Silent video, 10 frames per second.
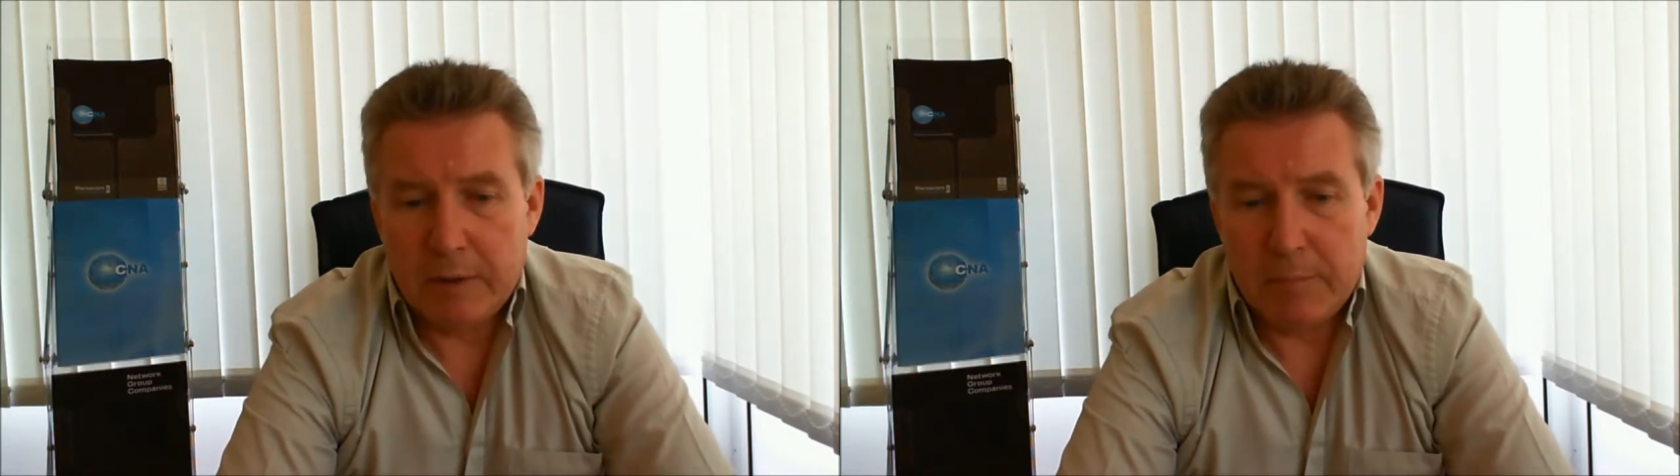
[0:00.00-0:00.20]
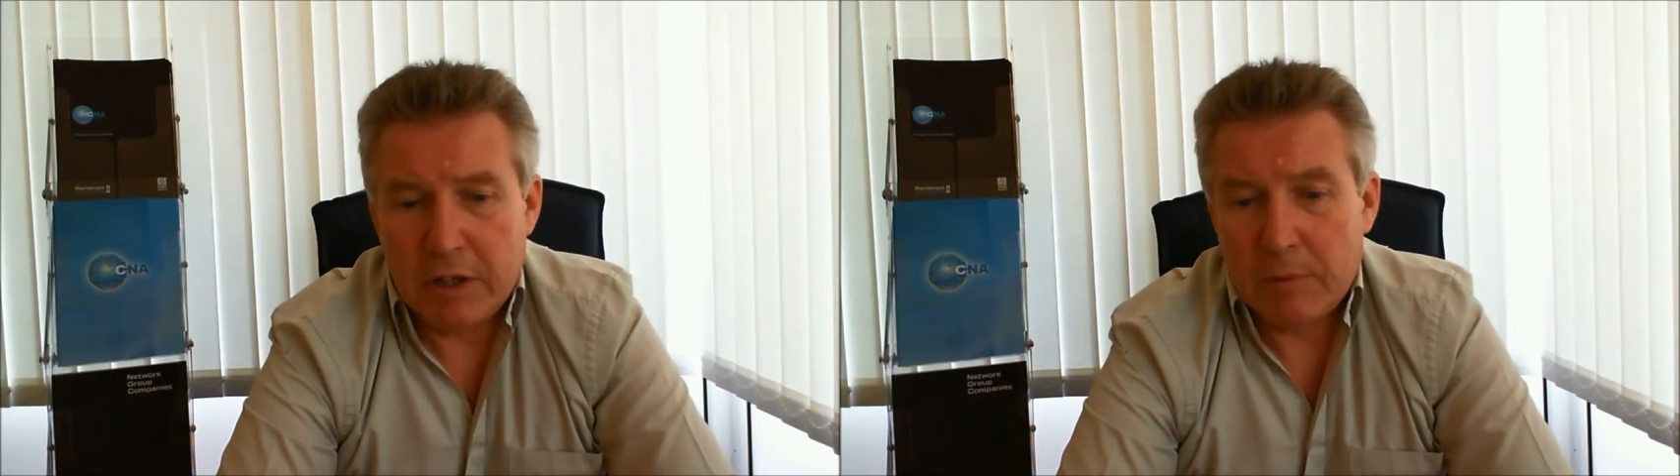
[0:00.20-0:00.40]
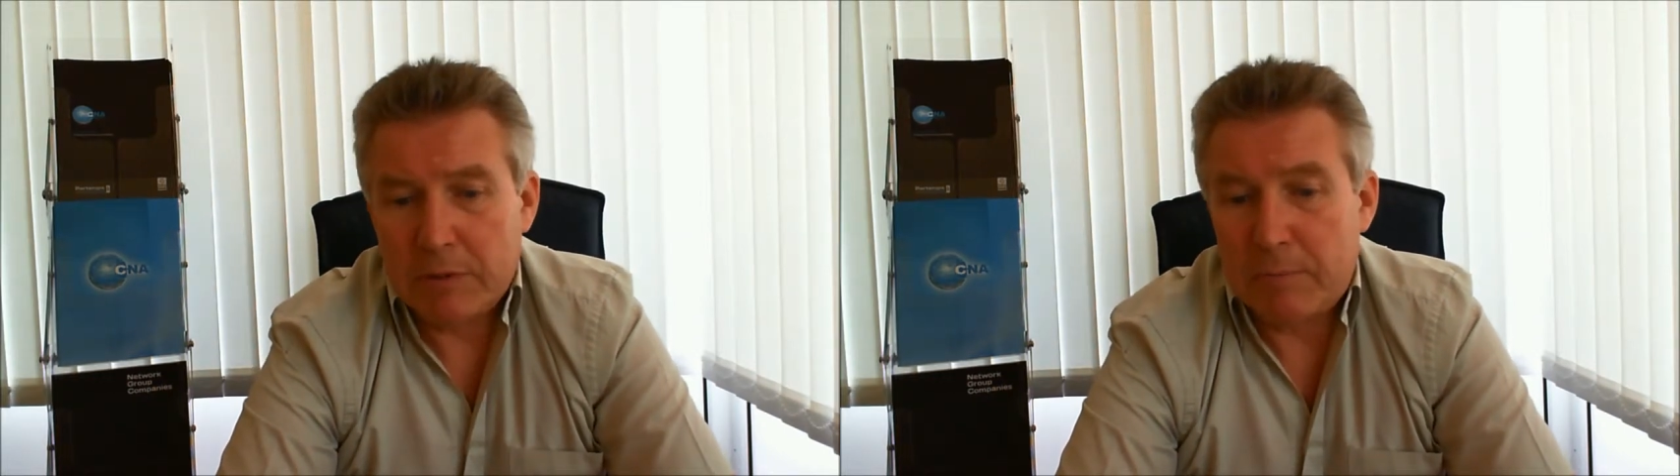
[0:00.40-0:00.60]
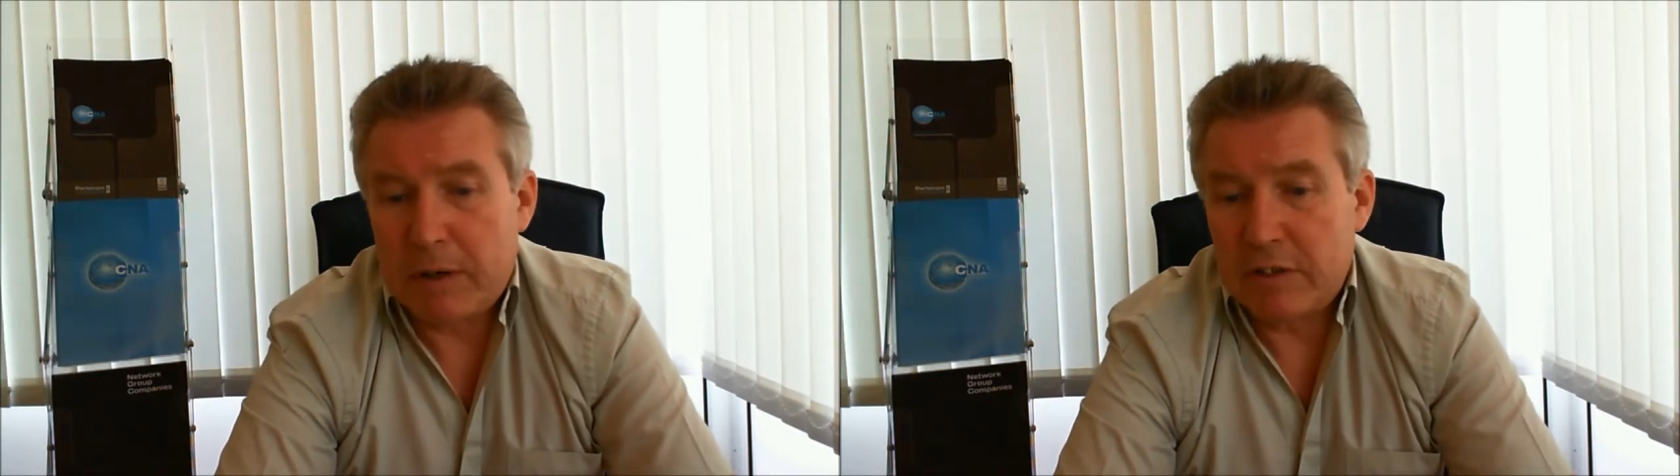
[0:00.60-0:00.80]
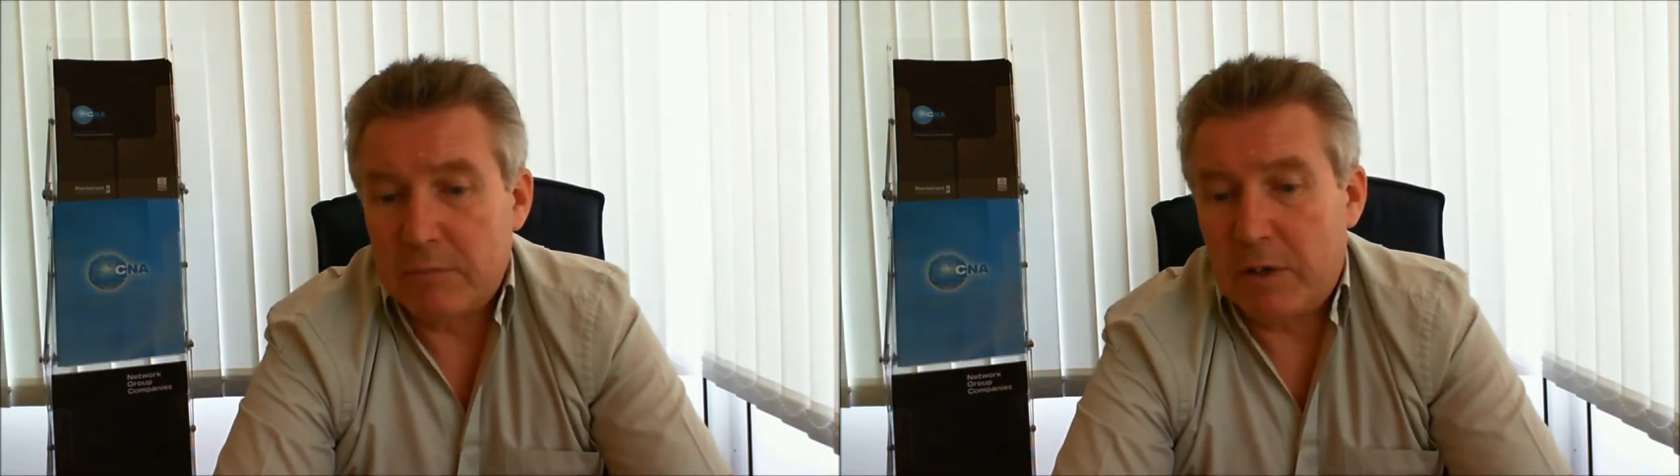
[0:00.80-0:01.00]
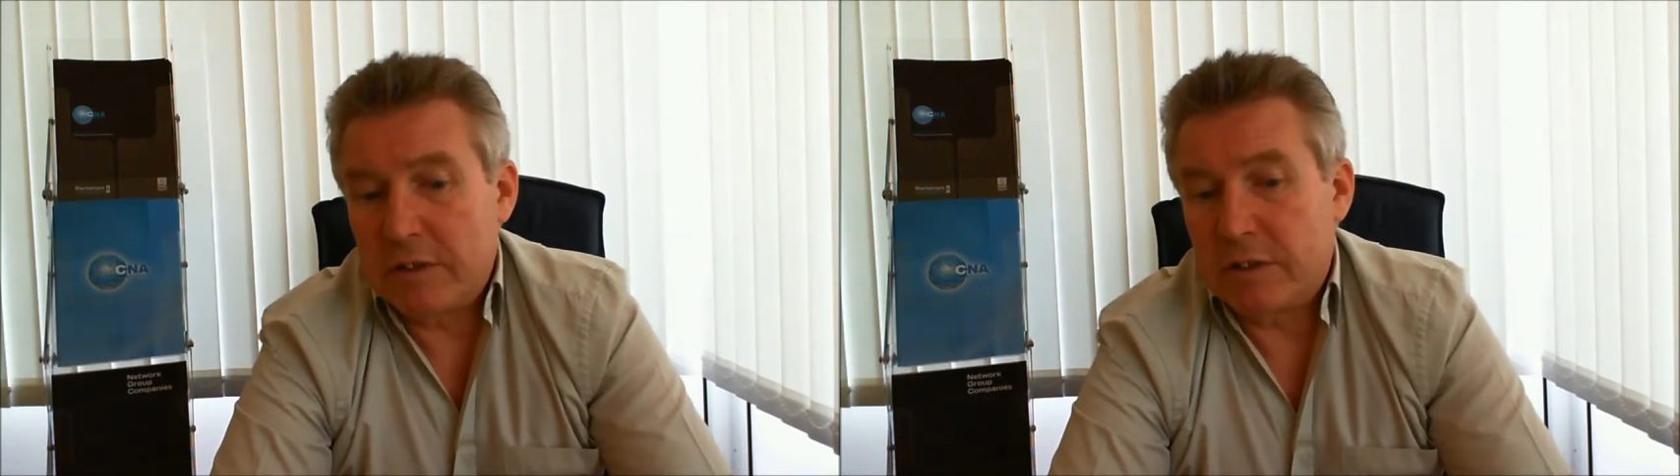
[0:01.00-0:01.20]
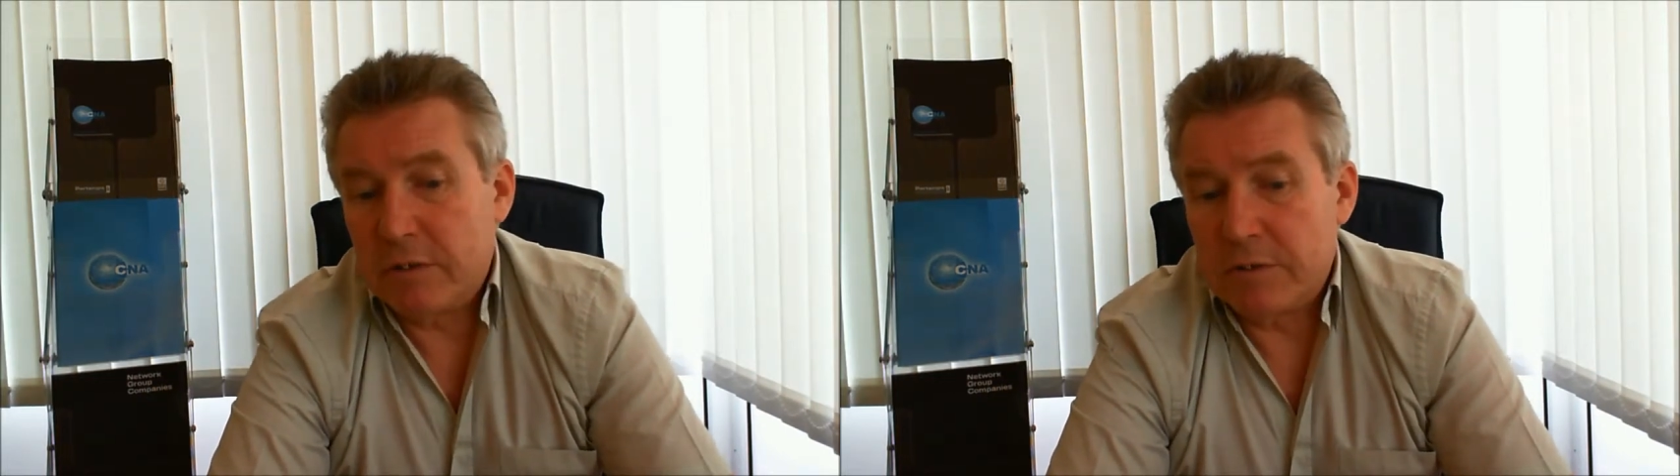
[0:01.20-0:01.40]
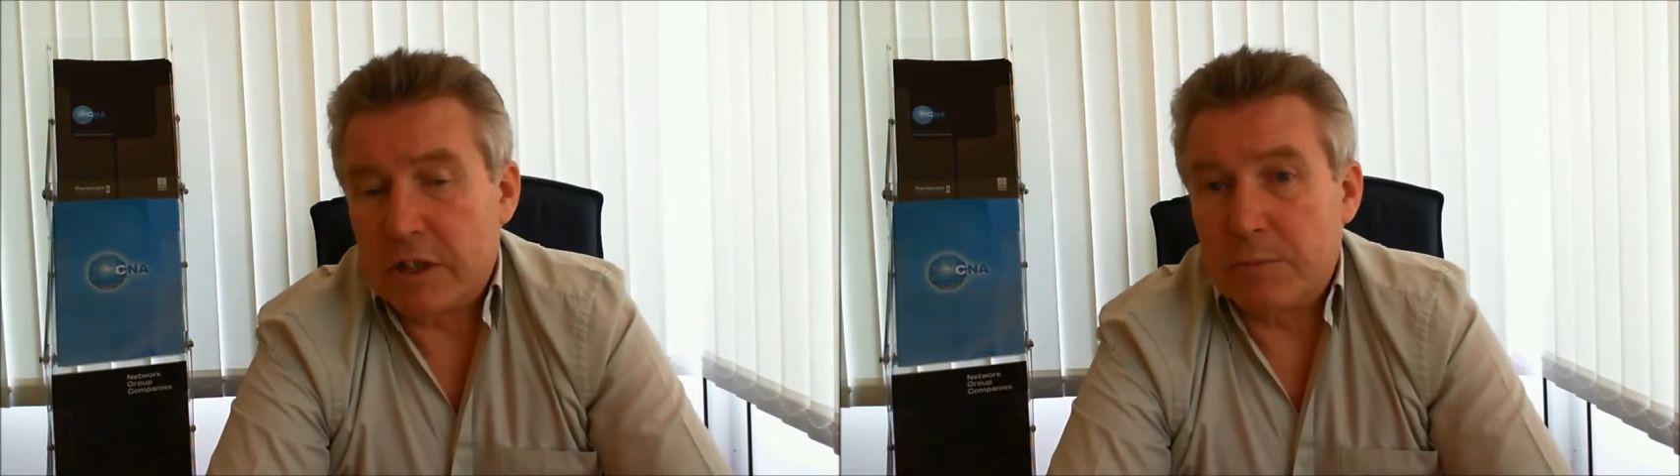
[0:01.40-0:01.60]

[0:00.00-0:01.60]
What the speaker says: being able to pass on my skills and